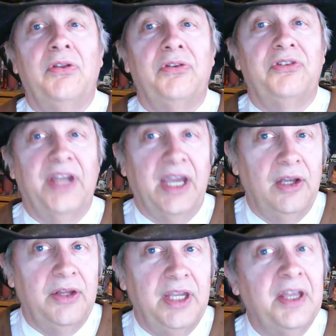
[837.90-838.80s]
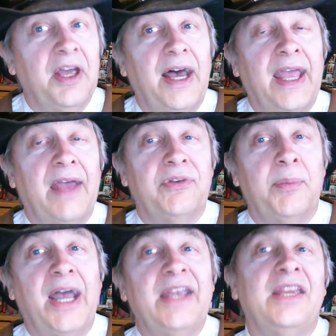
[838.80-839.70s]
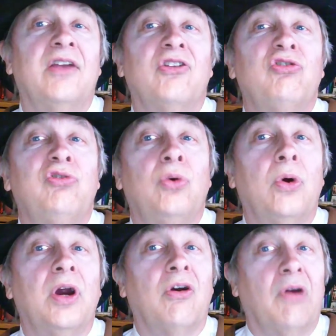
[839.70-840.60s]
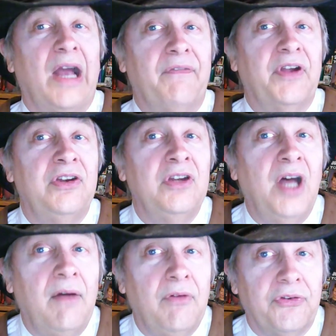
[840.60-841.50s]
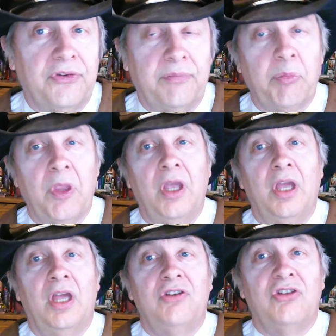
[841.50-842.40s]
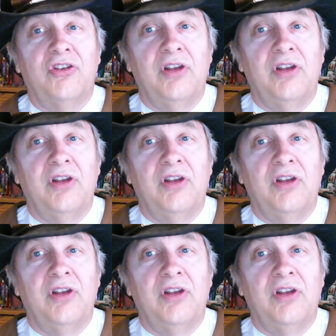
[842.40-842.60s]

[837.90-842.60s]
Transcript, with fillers: Secondly, I have some ideas for graphic novels, just